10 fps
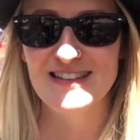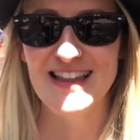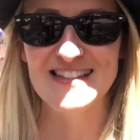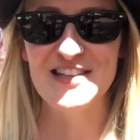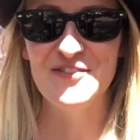
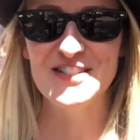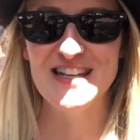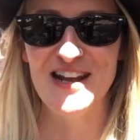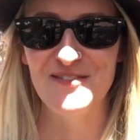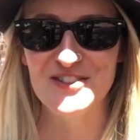that's it for
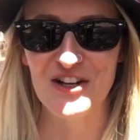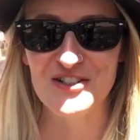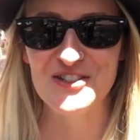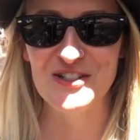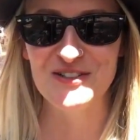today. We'll talk
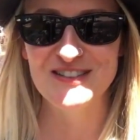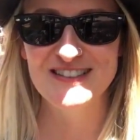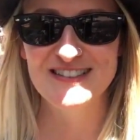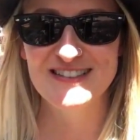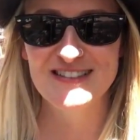to you soon.